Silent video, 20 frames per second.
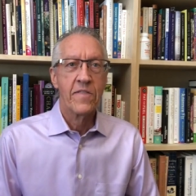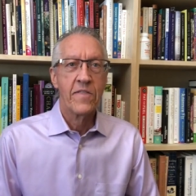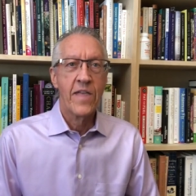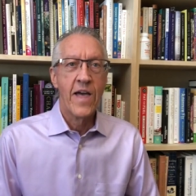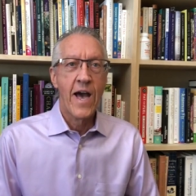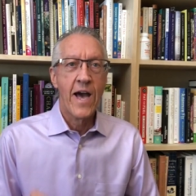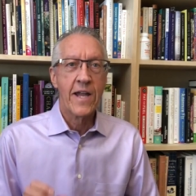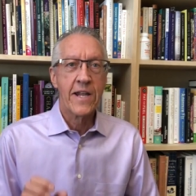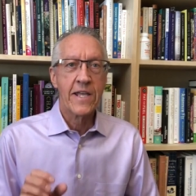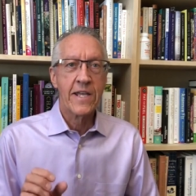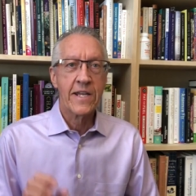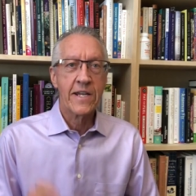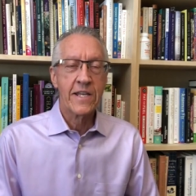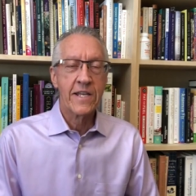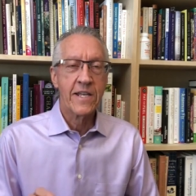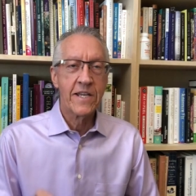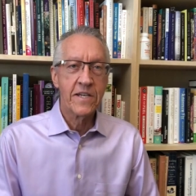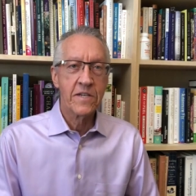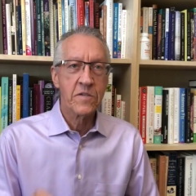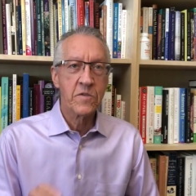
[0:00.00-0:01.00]
that it
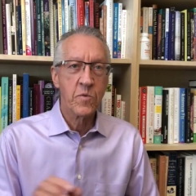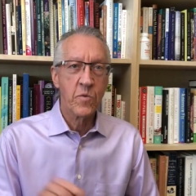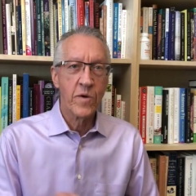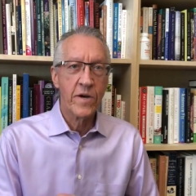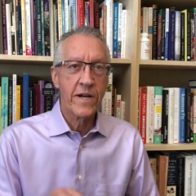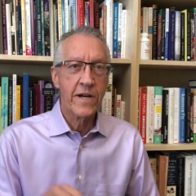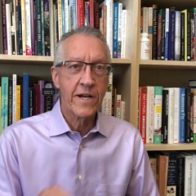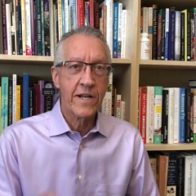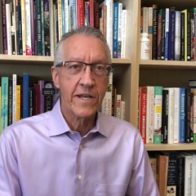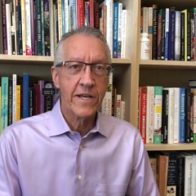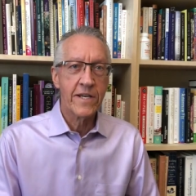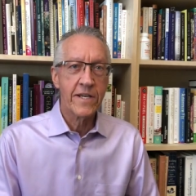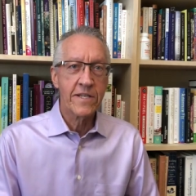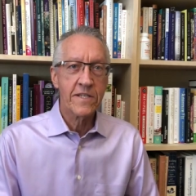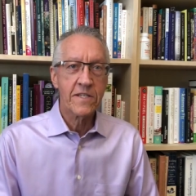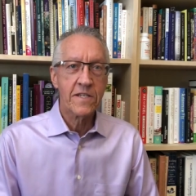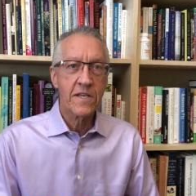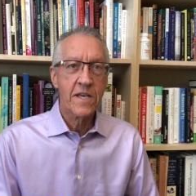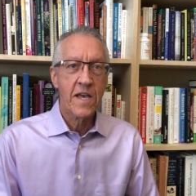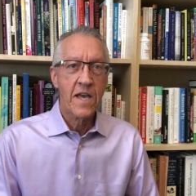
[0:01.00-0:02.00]
is what it
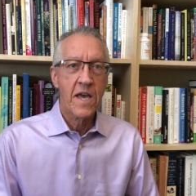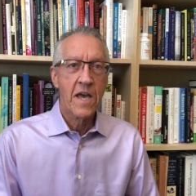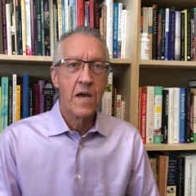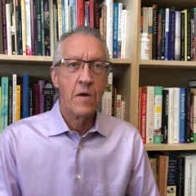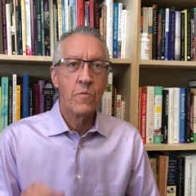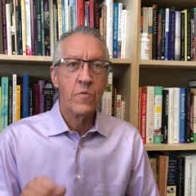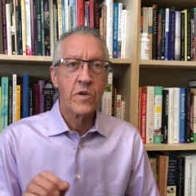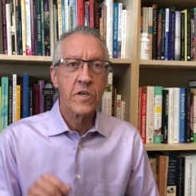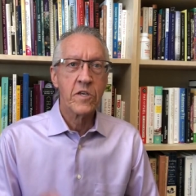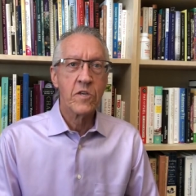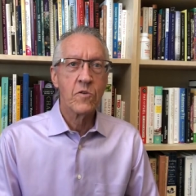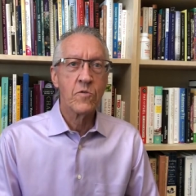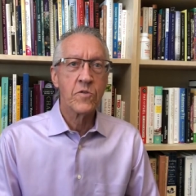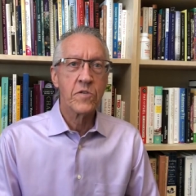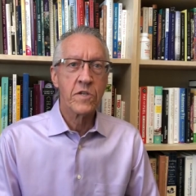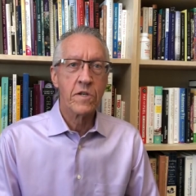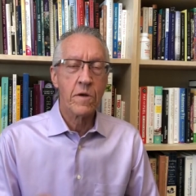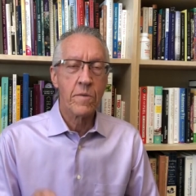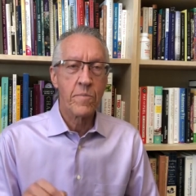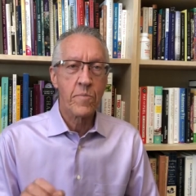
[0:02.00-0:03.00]
is and we
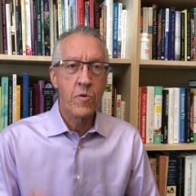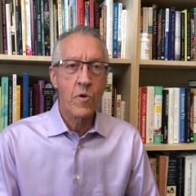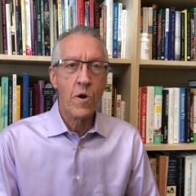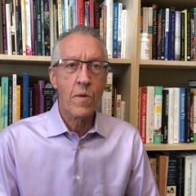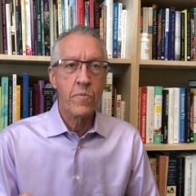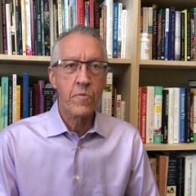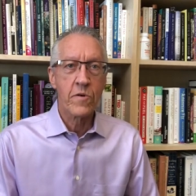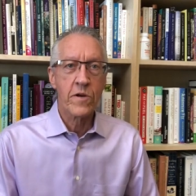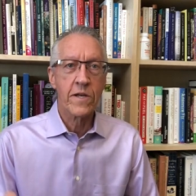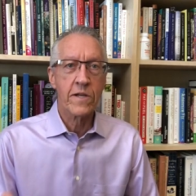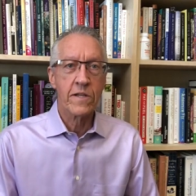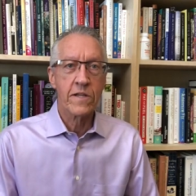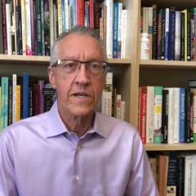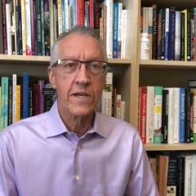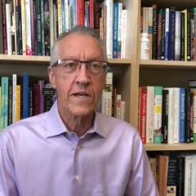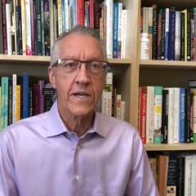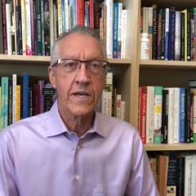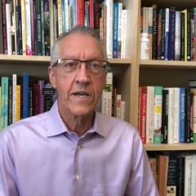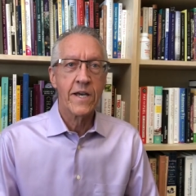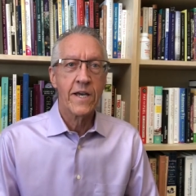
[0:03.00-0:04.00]
use it
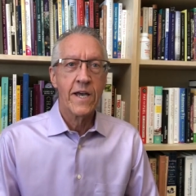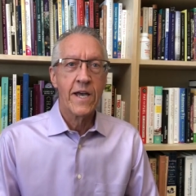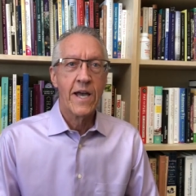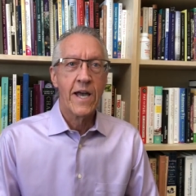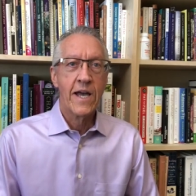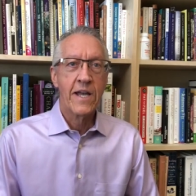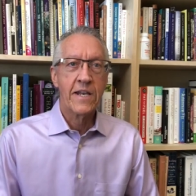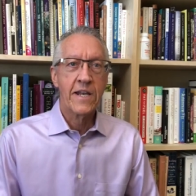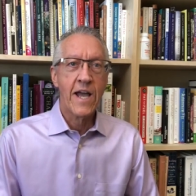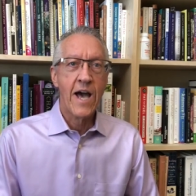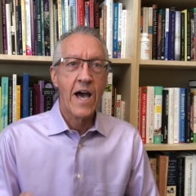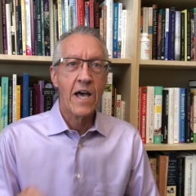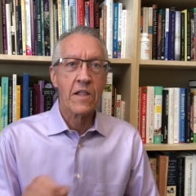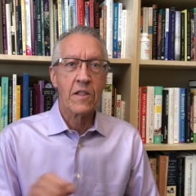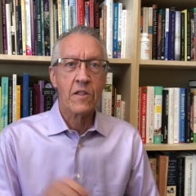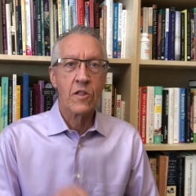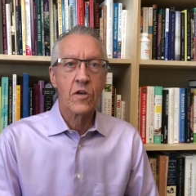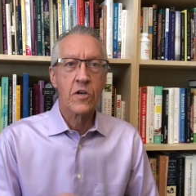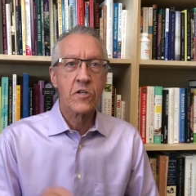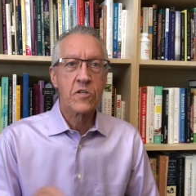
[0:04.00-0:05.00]
appropriately and
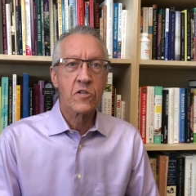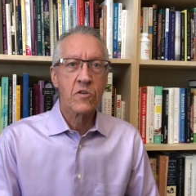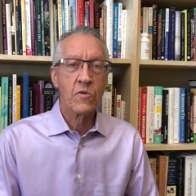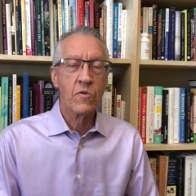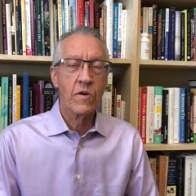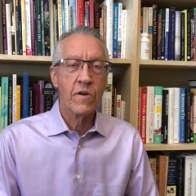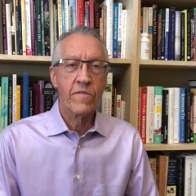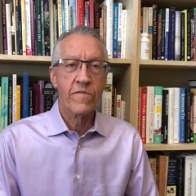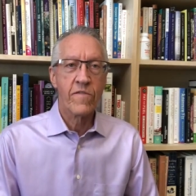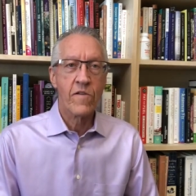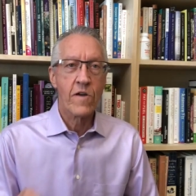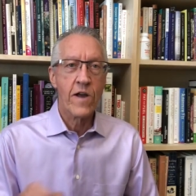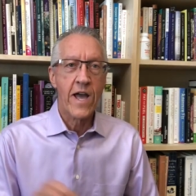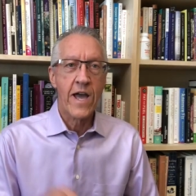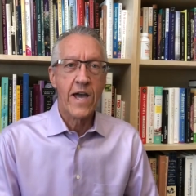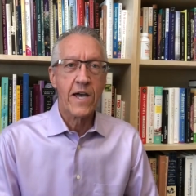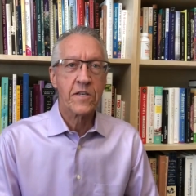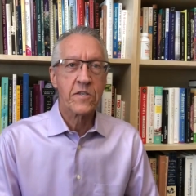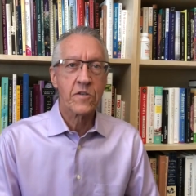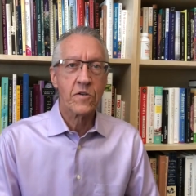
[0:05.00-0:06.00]
not look to it for
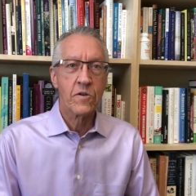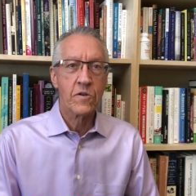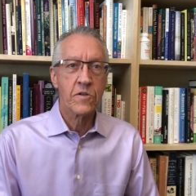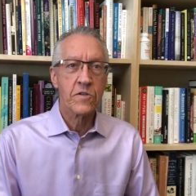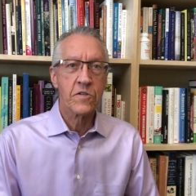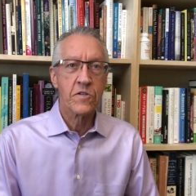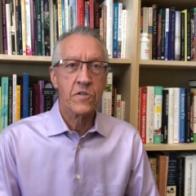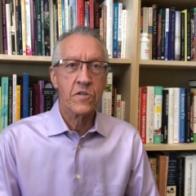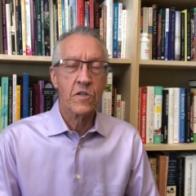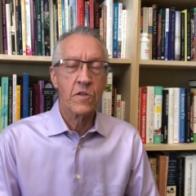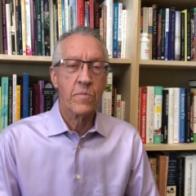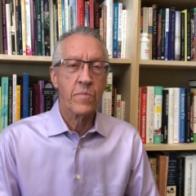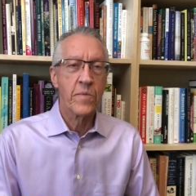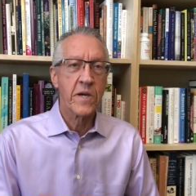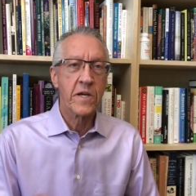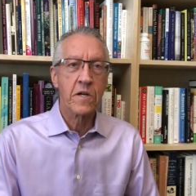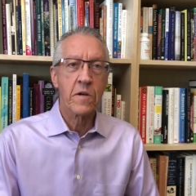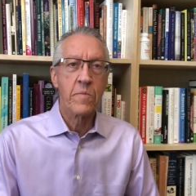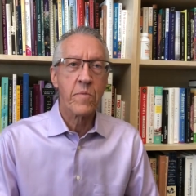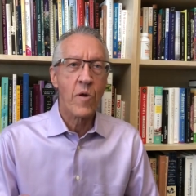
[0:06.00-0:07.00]
answers to the
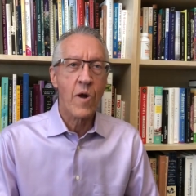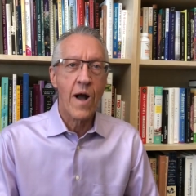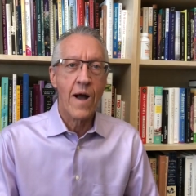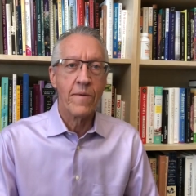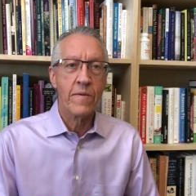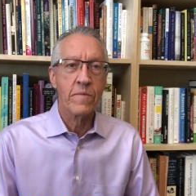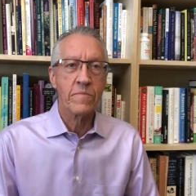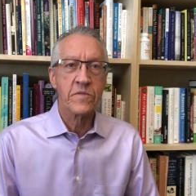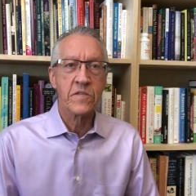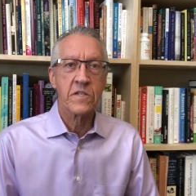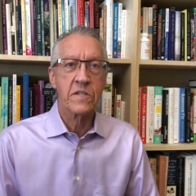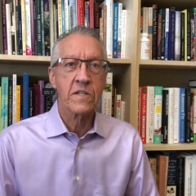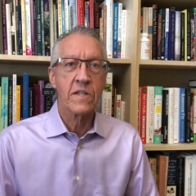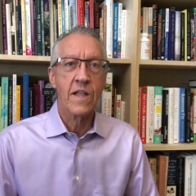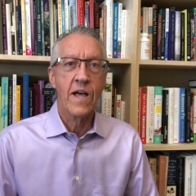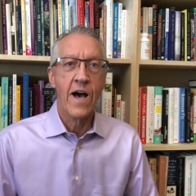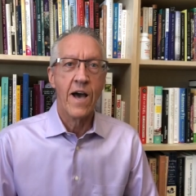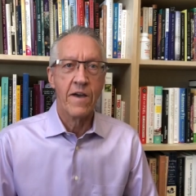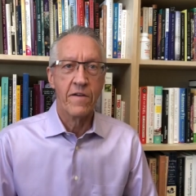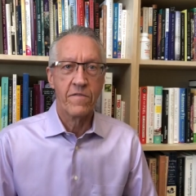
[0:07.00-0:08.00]
bigger problems in
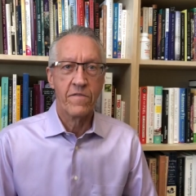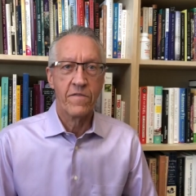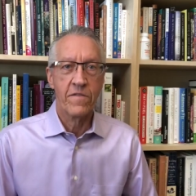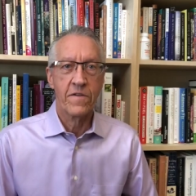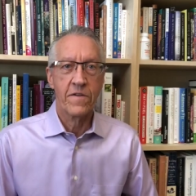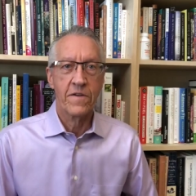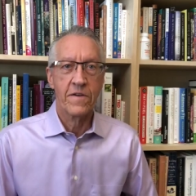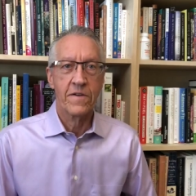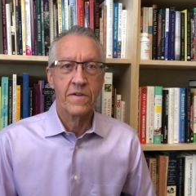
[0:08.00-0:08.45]
life.